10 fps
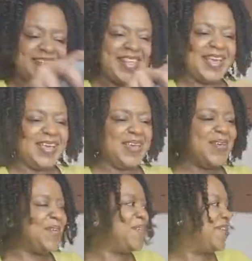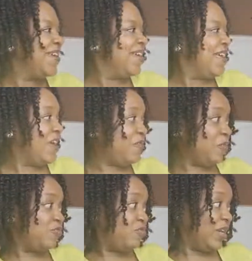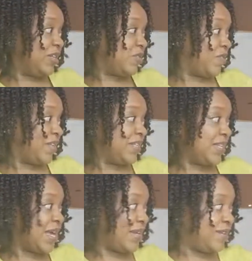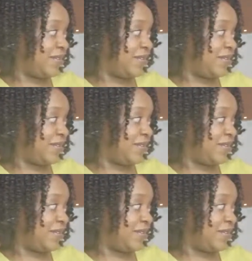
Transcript: Thank you. It feels really soft inside.